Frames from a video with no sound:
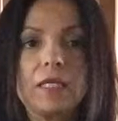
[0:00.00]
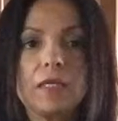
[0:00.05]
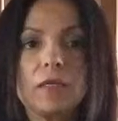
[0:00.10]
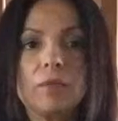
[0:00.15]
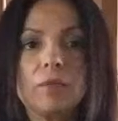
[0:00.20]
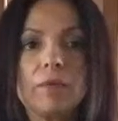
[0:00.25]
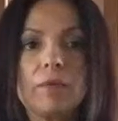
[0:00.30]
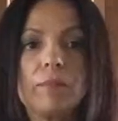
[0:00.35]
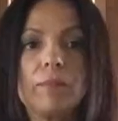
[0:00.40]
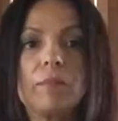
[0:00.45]
a
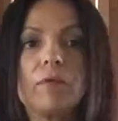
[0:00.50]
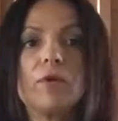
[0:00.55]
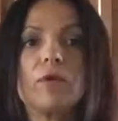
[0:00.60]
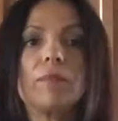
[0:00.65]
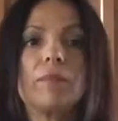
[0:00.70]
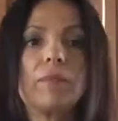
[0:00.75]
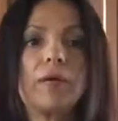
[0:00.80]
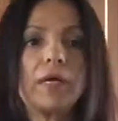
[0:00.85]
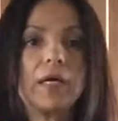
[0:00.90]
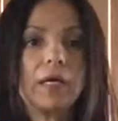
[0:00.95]
little bit more,
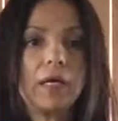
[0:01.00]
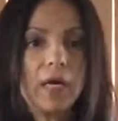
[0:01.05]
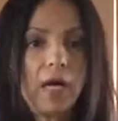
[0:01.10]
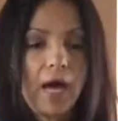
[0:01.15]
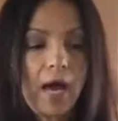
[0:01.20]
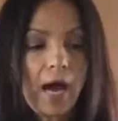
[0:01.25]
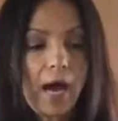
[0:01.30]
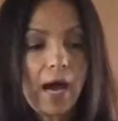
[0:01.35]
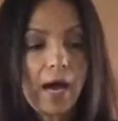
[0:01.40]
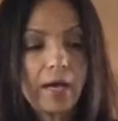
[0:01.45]
but
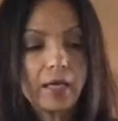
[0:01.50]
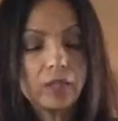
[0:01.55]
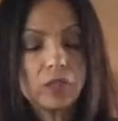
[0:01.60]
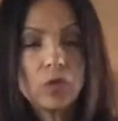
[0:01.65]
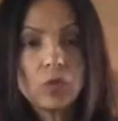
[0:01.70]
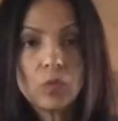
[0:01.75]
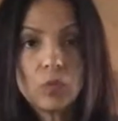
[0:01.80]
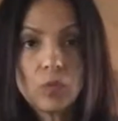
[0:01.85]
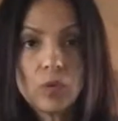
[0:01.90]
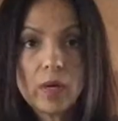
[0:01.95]
I
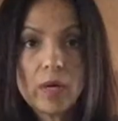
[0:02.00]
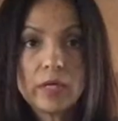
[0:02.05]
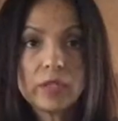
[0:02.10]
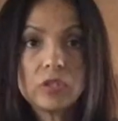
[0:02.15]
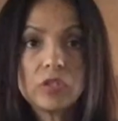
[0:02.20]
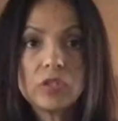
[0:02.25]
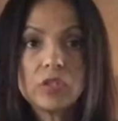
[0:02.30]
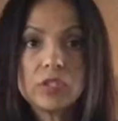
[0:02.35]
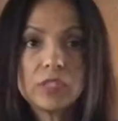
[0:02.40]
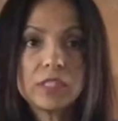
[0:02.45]
don't want
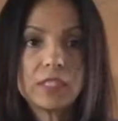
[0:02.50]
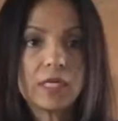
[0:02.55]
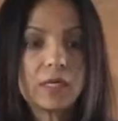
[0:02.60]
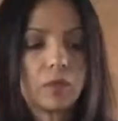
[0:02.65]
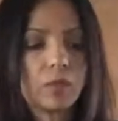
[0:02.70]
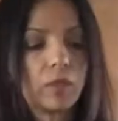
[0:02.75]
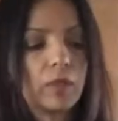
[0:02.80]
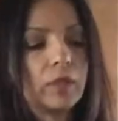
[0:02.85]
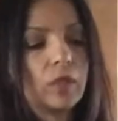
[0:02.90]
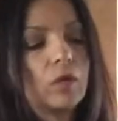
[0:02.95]
to because I
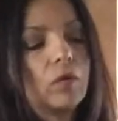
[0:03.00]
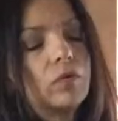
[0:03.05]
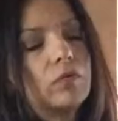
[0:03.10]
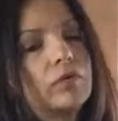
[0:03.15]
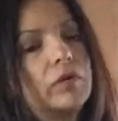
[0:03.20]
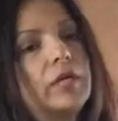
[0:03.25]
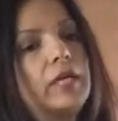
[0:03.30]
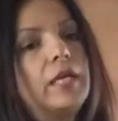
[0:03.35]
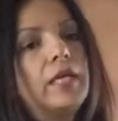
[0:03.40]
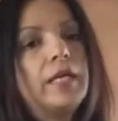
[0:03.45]
don't want to
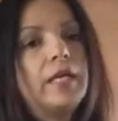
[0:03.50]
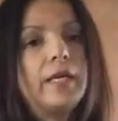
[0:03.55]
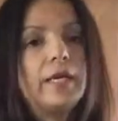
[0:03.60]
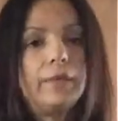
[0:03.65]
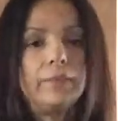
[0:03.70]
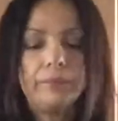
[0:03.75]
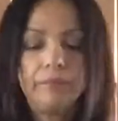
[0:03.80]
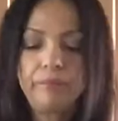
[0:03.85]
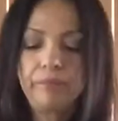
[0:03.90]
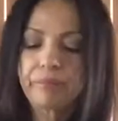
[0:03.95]
overheat it.
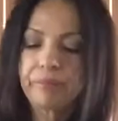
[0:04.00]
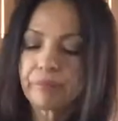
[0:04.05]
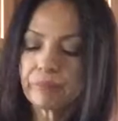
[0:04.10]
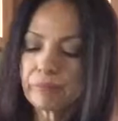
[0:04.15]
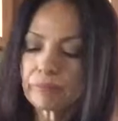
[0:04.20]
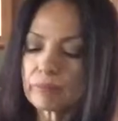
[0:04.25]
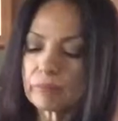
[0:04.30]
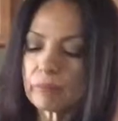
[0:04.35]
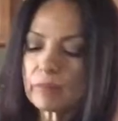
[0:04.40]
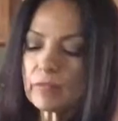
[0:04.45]

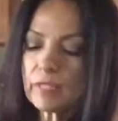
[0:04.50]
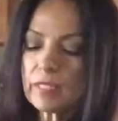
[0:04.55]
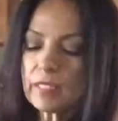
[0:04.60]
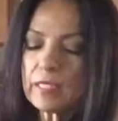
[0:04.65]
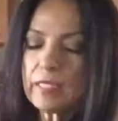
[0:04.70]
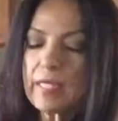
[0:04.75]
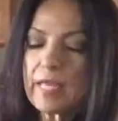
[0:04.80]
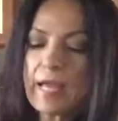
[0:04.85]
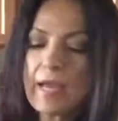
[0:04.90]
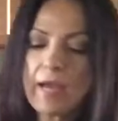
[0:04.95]

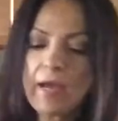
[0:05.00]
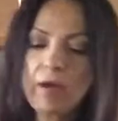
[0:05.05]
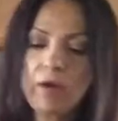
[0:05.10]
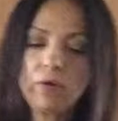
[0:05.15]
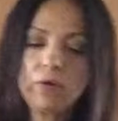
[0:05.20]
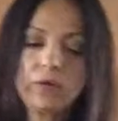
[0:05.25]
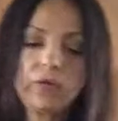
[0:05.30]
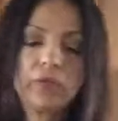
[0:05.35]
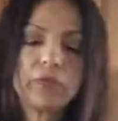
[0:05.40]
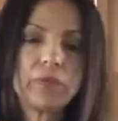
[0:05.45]

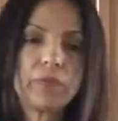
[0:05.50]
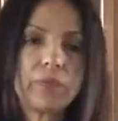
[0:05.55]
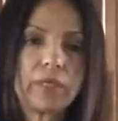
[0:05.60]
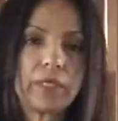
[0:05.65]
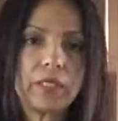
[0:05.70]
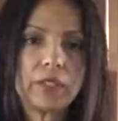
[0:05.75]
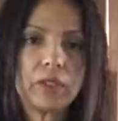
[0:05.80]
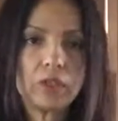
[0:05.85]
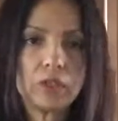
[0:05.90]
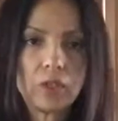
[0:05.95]
Now you don't want
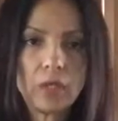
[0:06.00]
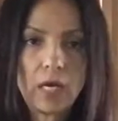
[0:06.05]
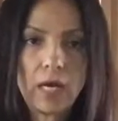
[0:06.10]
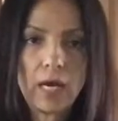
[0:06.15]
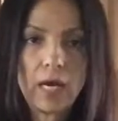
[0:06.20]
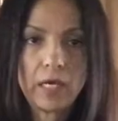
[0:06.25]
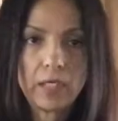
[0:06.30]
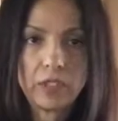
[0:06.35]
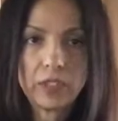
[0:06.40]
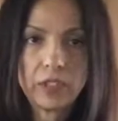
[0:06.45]

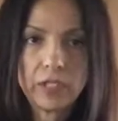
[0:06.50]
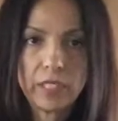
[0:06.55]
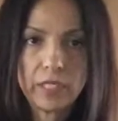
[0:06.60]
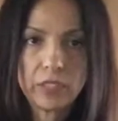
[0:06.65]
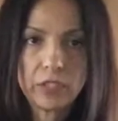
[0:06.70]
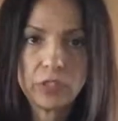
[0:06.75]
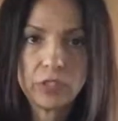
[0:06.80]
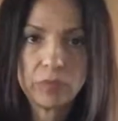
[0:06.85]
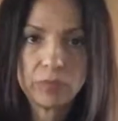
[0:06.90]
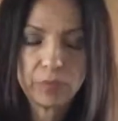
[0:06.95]
it to
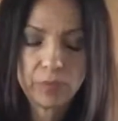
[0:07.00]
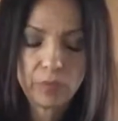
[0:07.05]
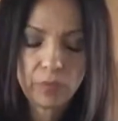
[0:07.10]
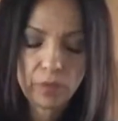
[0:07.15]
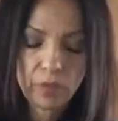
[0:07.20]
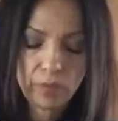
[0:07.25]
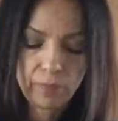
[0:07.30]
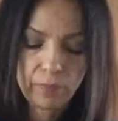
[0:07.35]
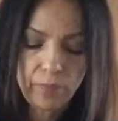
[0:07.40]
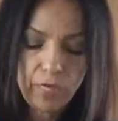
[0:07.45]
get super
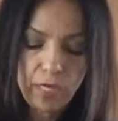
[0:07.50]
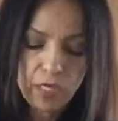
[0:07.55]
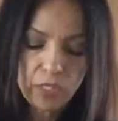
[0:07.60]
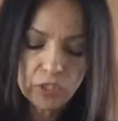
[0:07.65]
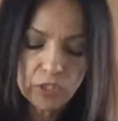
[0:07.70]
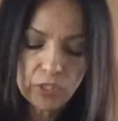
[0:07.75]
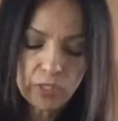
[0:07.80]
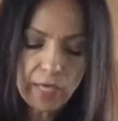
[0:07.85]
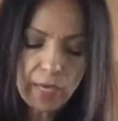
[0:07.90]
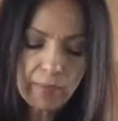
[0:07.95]
warm.
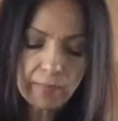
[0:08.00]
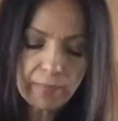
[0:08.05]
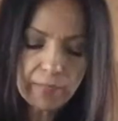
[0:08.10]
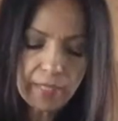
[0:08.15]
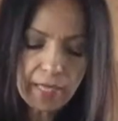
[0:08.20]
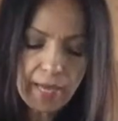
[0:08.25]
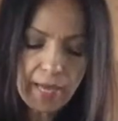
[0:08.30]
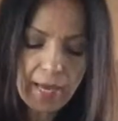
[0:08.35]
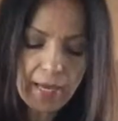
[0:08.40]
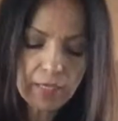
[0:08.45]
So now I'm going
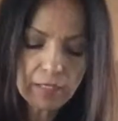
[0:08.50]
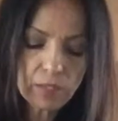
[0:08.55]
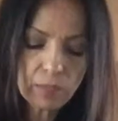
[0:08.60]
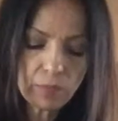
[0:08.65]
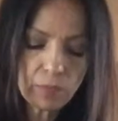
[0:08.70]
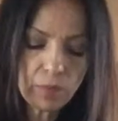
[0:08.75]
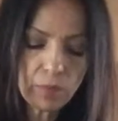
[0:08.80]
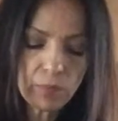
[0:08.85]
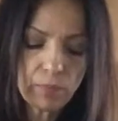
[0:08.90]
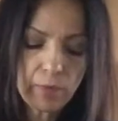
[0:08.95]
to add the
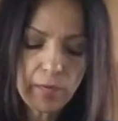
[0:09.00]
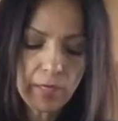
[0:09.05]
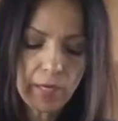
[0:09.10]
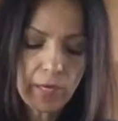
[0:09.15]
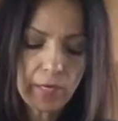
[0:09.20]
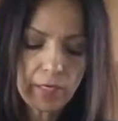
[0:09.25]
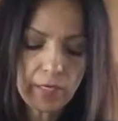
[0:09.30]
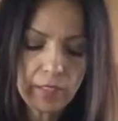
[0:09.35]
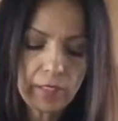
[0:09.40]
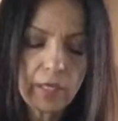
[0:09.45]

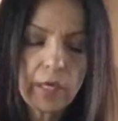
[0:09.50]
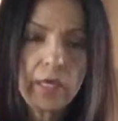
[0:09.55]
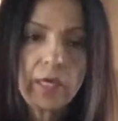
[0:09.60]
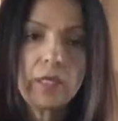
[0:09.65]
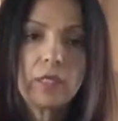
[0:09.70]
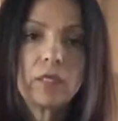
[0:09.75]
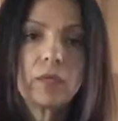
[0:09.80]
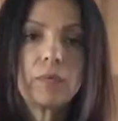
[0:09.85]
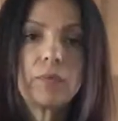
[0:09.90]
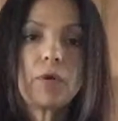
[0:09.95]
probiotic.
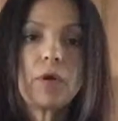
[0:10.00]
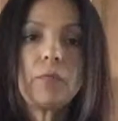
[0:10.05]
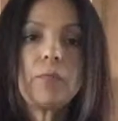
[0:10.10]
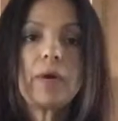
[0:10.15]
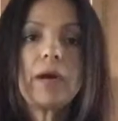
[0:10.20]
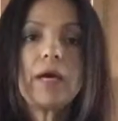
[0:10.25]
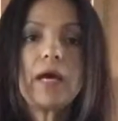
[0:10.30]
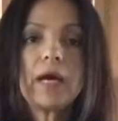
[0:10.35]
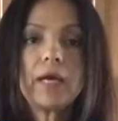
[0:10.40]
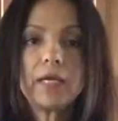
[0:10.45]
The
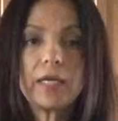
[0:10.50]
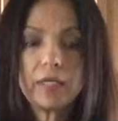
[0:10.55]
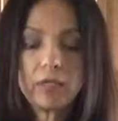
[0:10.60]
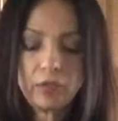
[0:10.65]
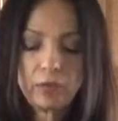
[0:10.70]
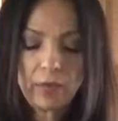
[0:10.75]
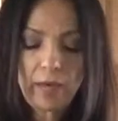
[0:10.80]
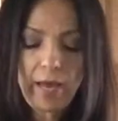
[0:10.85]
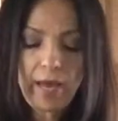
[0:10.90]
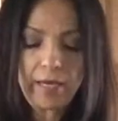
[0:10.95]
probiotic
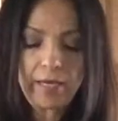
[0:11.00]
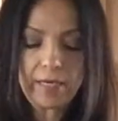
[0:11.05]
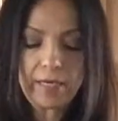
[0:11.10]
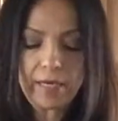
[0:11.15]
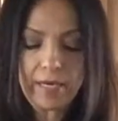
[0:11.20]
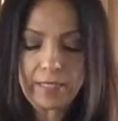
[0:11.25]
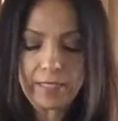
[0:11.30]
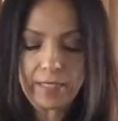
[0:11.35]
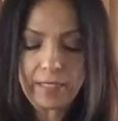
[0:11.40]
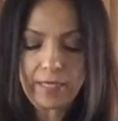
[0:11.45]
you add it
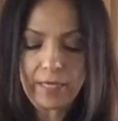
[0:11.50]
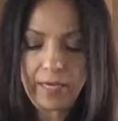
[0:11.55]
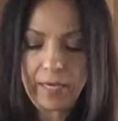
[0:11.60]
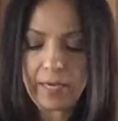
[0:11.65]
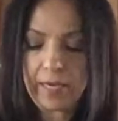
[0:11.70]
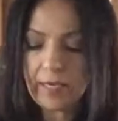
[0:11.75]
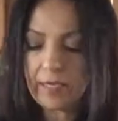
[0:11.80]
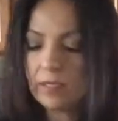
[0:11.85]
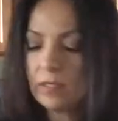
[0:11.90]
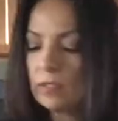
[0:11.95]
at the
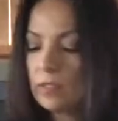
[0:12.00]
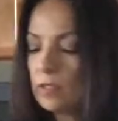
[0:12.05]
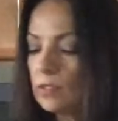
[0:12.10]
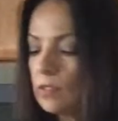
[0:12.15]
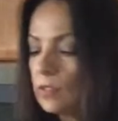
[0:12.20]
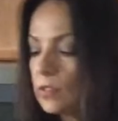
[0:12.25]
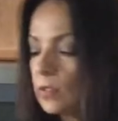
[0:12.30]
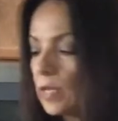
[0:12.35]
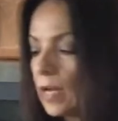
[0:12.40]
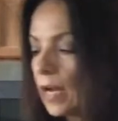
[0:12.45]
end.
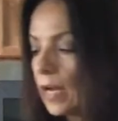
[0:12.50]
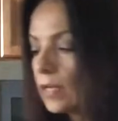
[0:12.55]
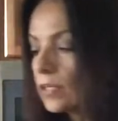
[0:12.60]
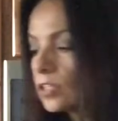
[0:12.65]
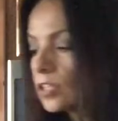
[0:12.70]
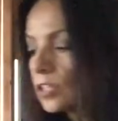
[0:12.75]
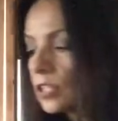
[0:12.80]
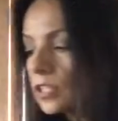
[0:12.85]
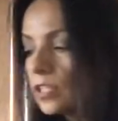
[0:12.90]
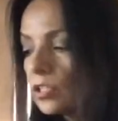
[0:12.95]
You
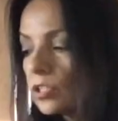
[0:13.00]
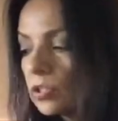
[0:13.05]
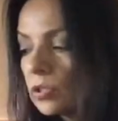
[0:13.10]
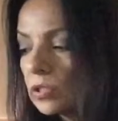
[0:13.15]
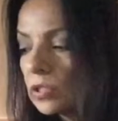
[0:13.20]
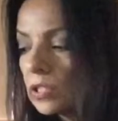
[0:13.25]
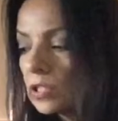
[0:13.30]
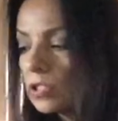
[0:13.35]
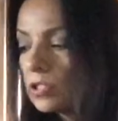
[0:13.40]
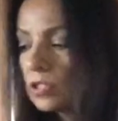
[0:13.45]
actually don't
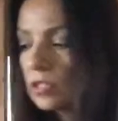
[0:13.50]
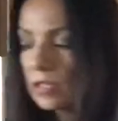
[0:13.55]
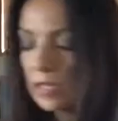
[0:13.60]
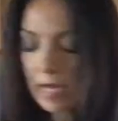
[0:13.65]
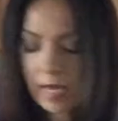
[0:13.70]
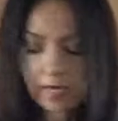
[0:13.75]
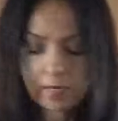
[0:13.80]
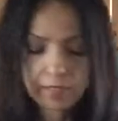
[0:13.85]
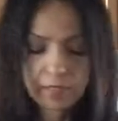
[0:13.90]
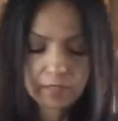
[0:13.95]
need to
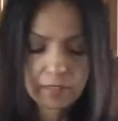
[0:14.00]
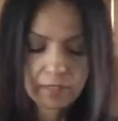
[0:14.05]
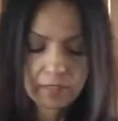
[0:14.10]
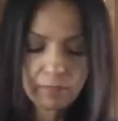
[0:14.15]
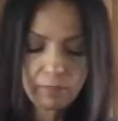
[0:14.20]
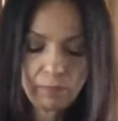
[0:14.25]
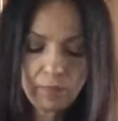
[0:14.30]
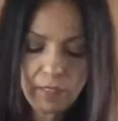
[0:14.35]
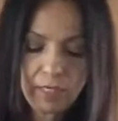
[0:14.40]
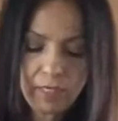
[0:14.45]
add it in the
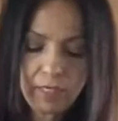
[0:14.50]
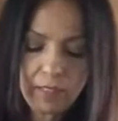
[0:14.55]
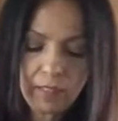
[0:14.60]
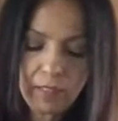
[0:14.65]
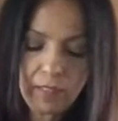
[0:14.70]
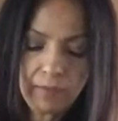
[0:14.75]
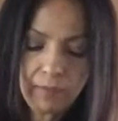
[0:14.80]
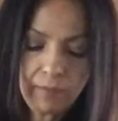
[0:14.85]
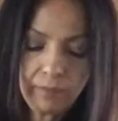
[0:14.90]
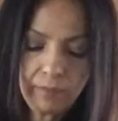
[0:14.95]

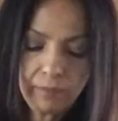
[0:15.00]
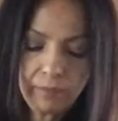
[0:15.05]
beginning.